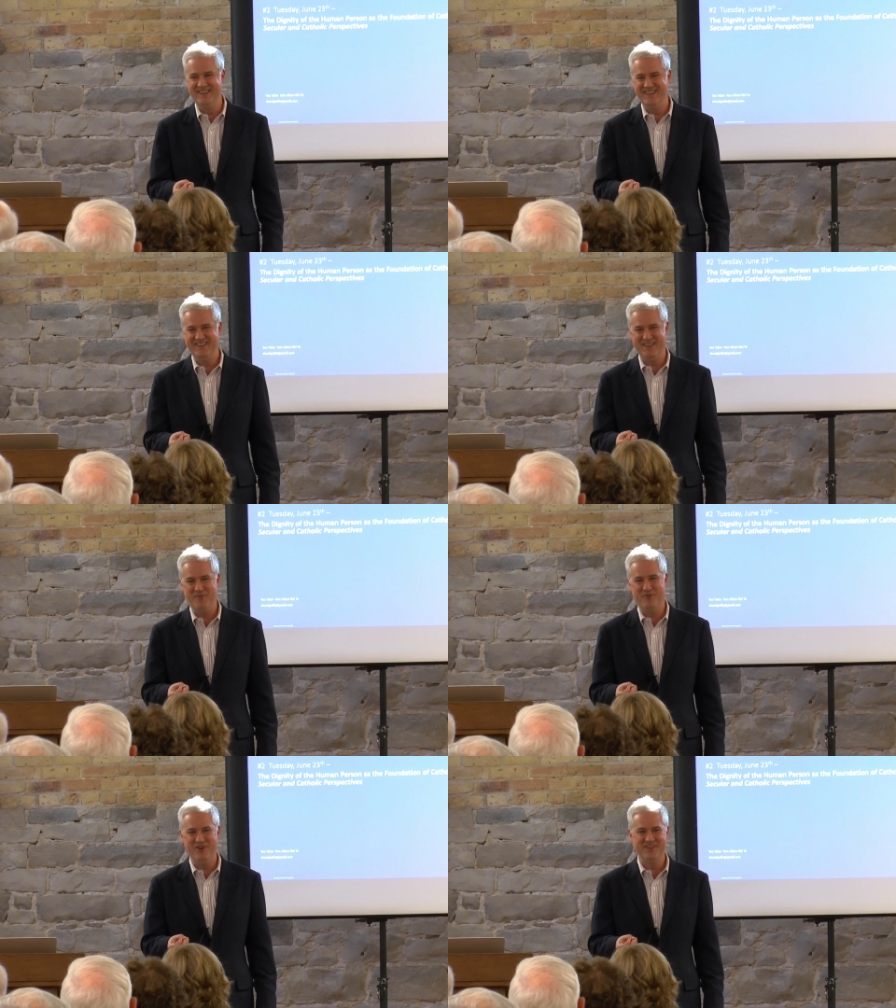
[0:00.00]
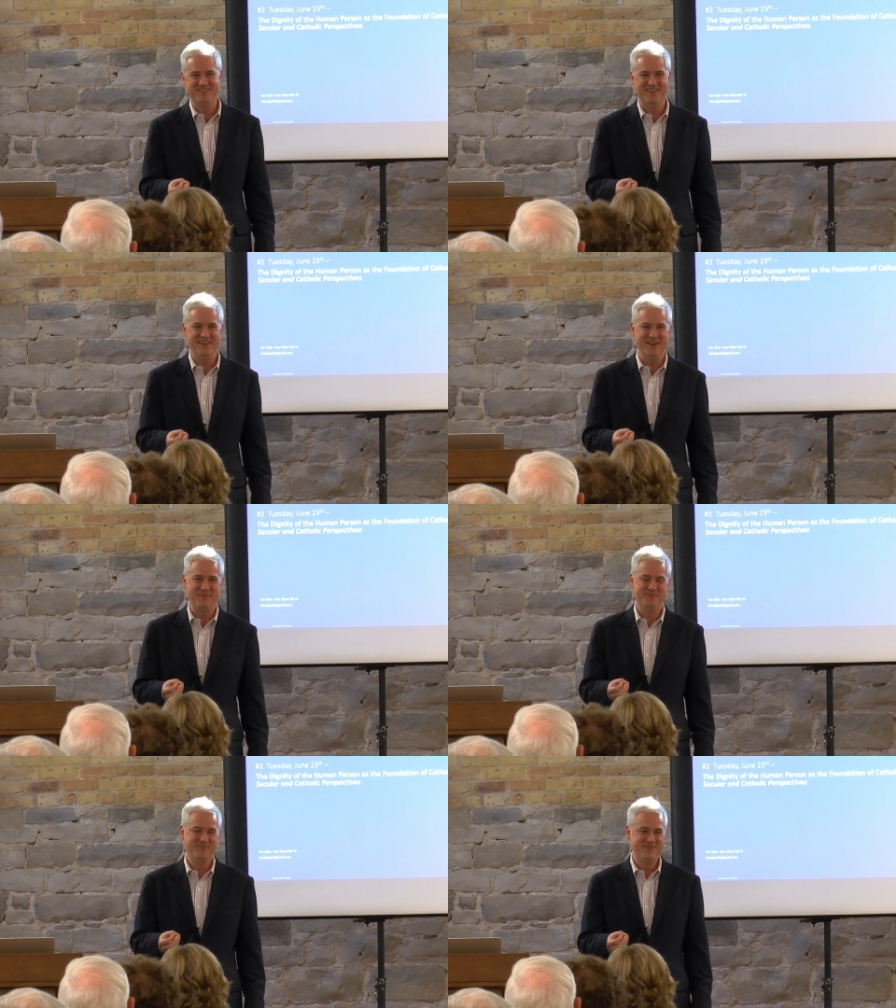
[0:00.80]
that we're in
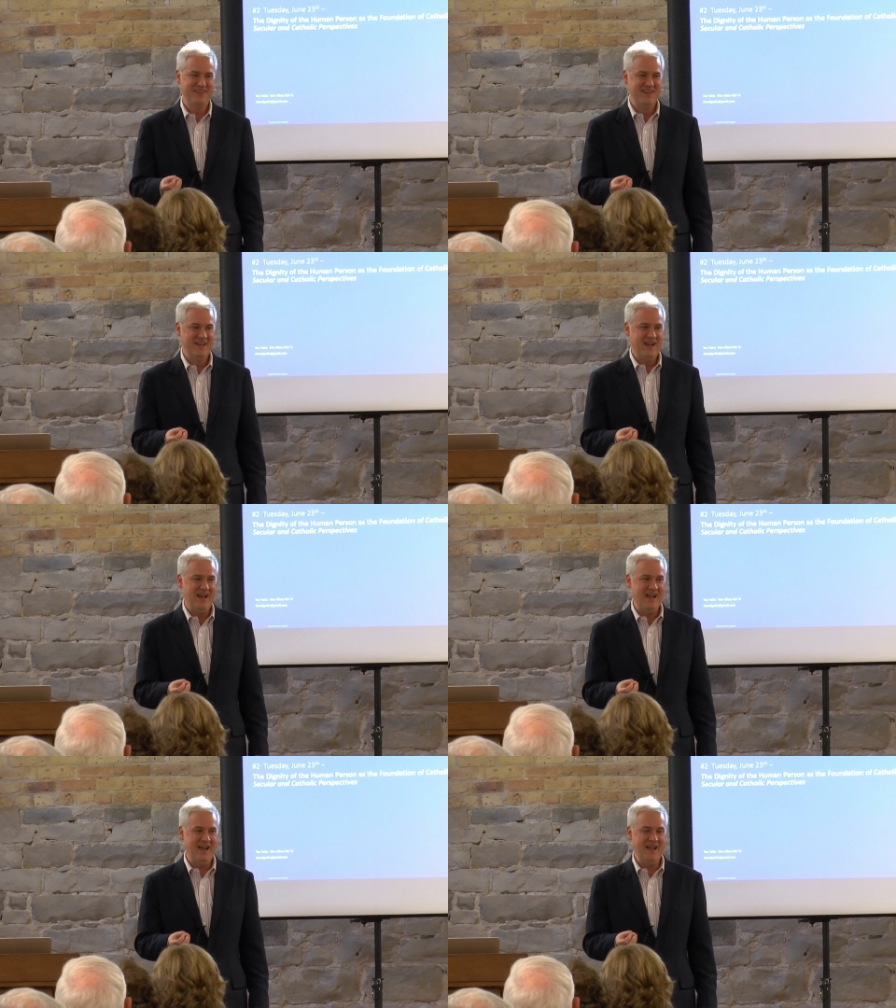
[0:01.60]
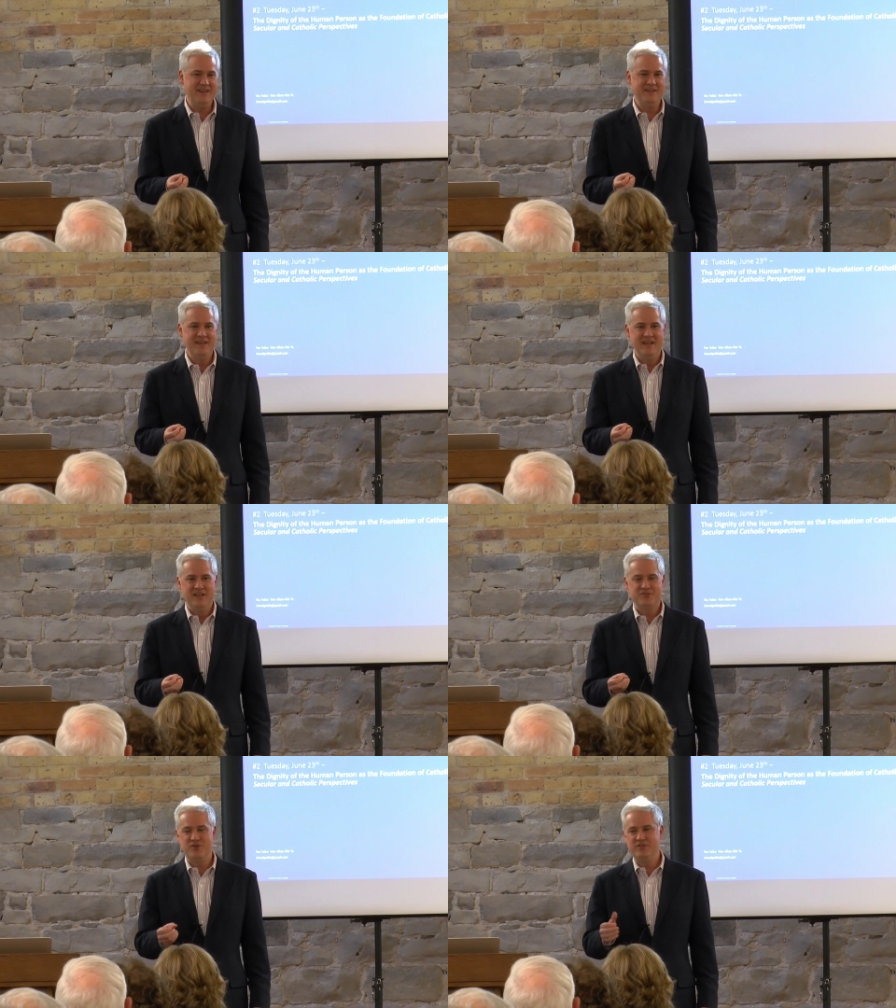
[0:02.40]
today? And
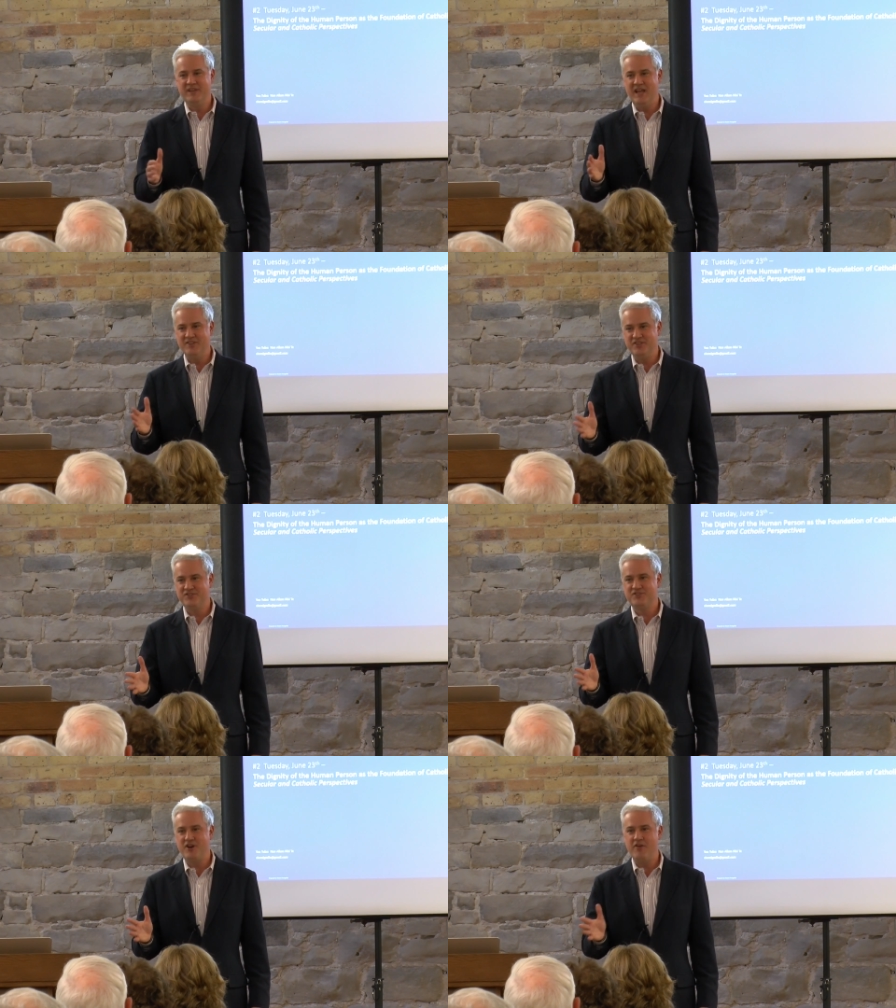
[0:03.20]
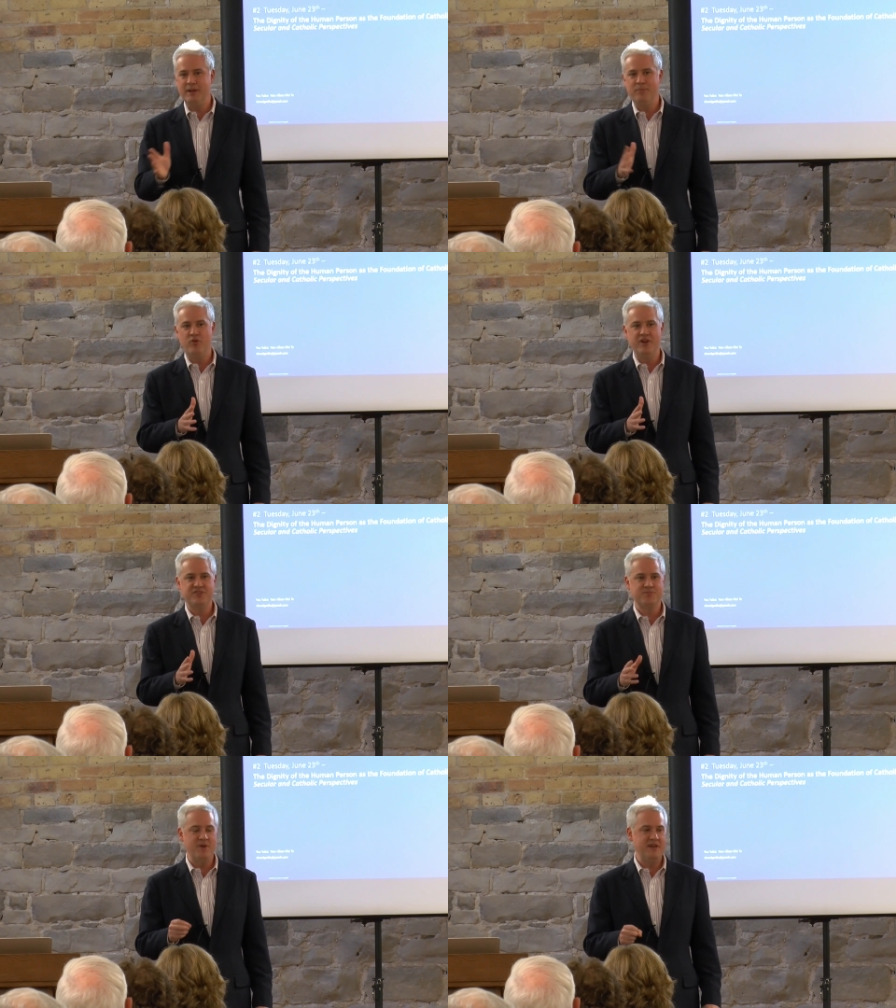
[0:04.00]
certainly has its starting
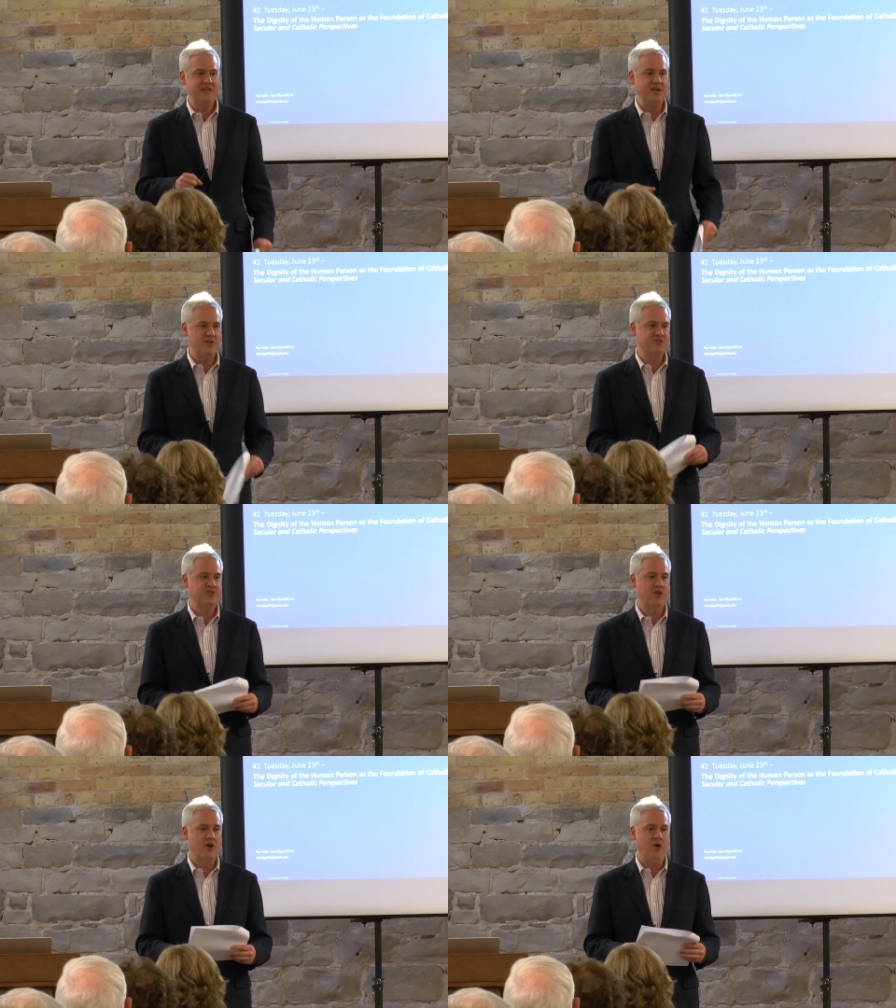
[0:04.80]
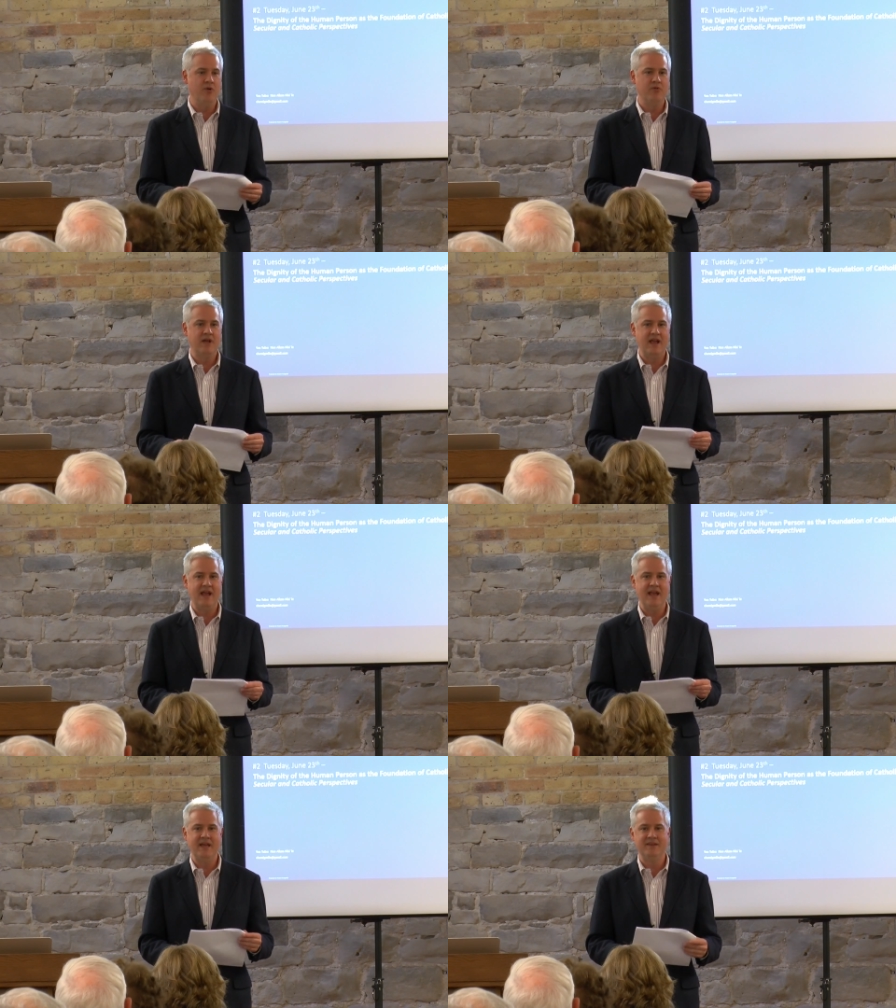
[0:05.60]
points many years ago,
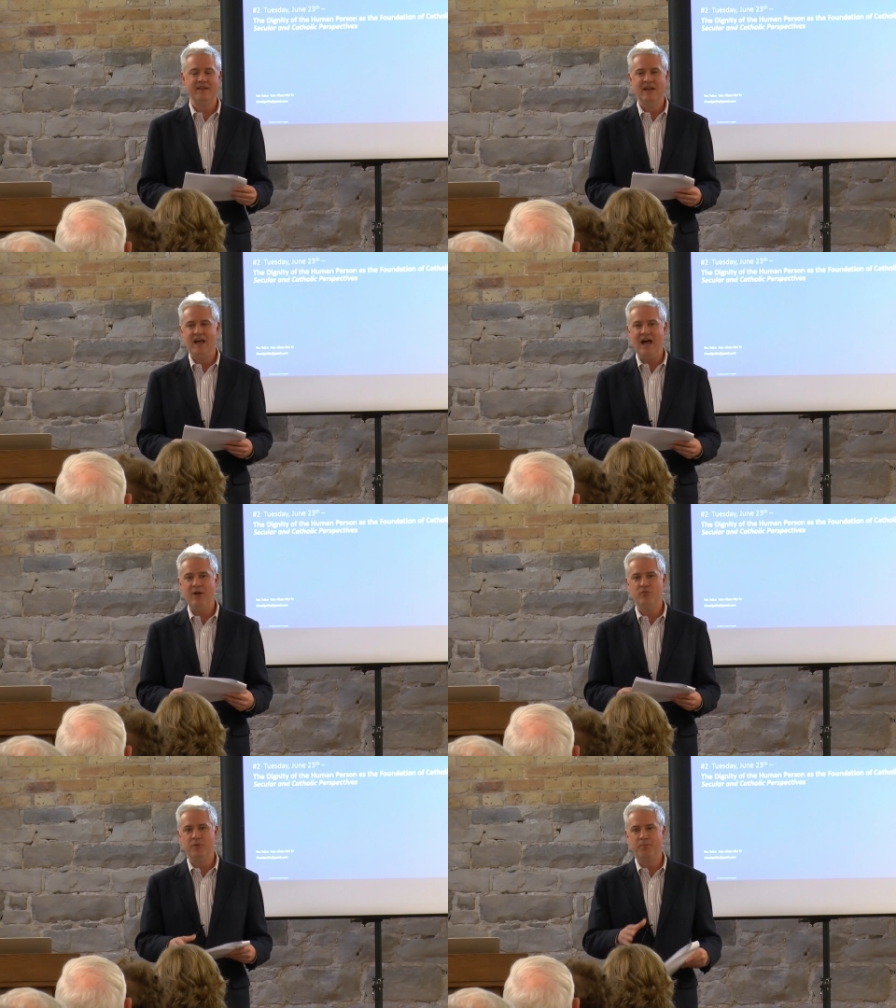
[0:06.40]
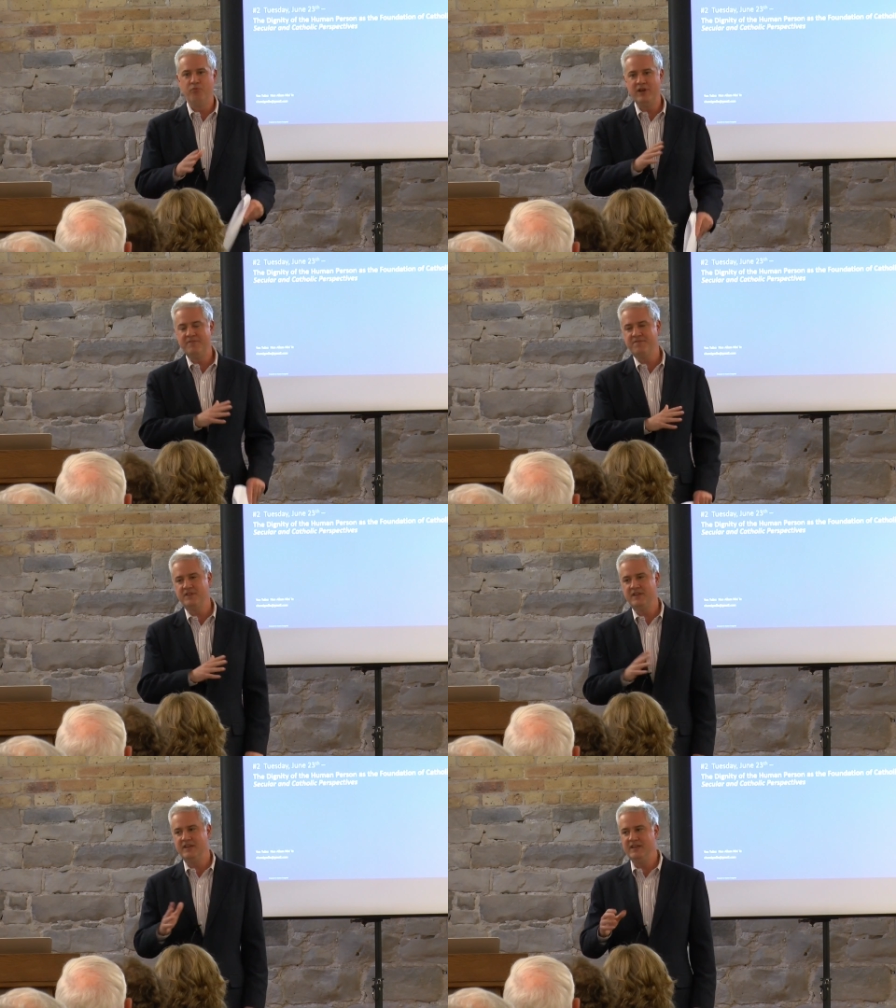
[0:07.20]
and I will
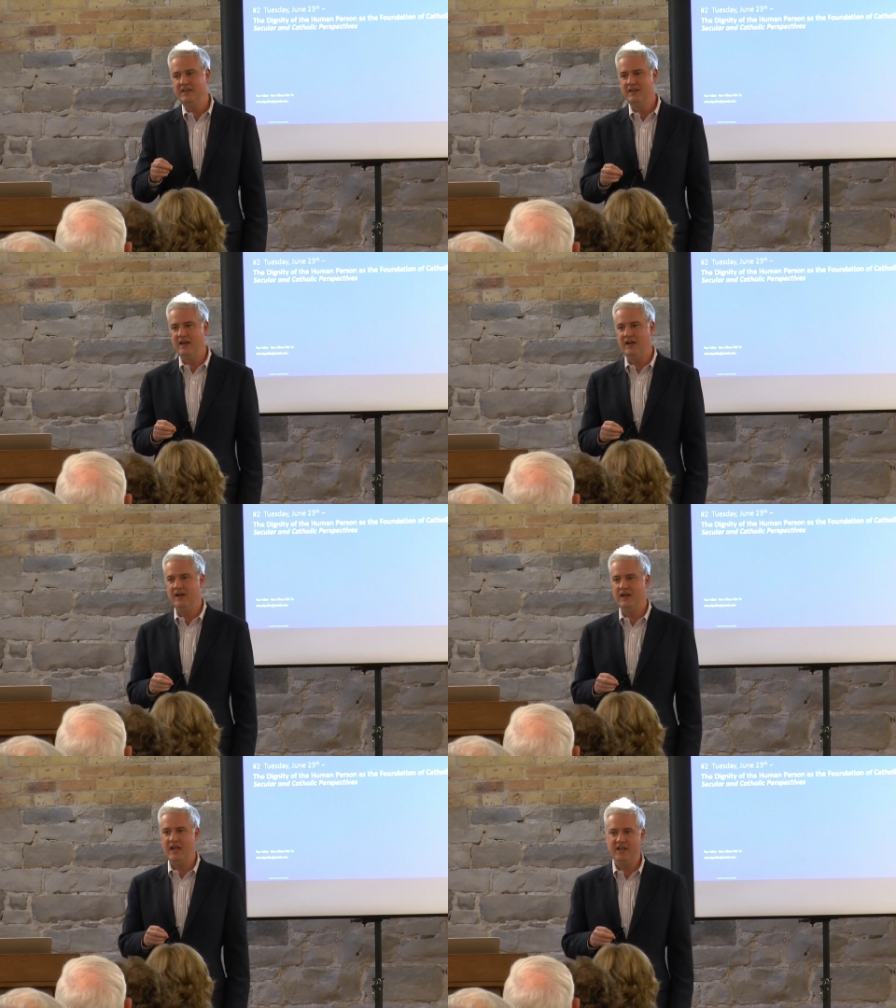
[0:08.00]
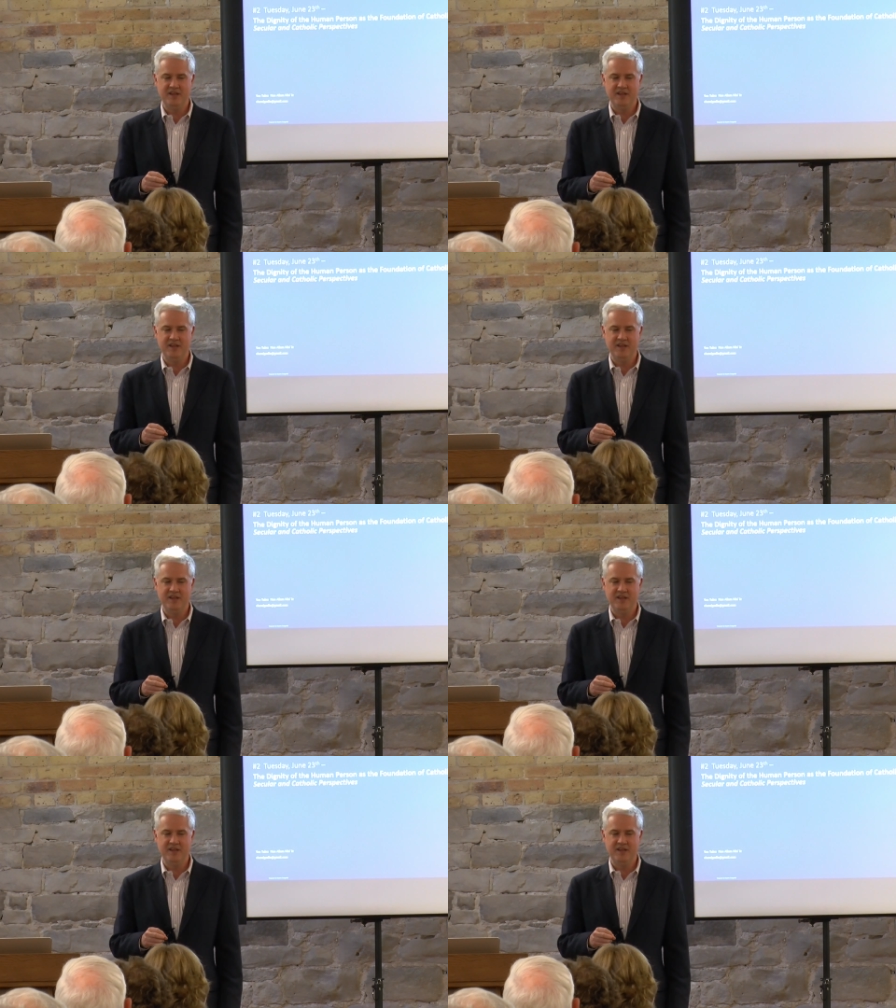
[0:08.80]
briefly, uh,